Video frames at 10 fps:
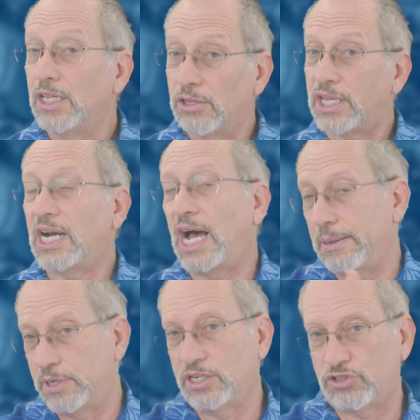look,
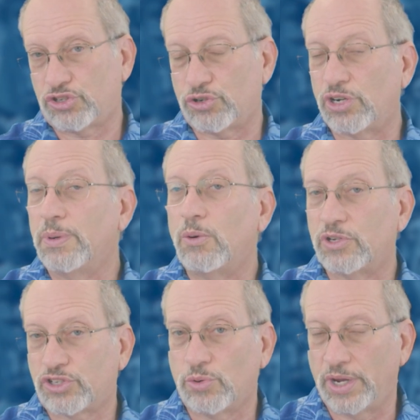I'm concerned about
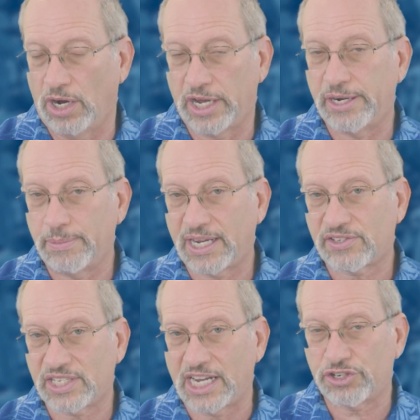what's going on in my
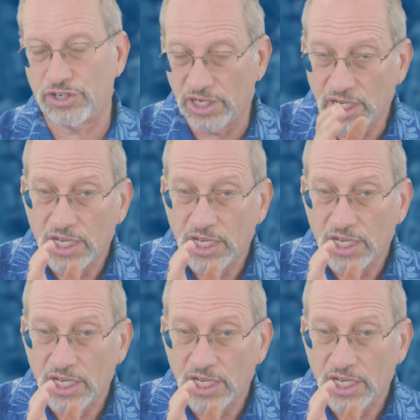section.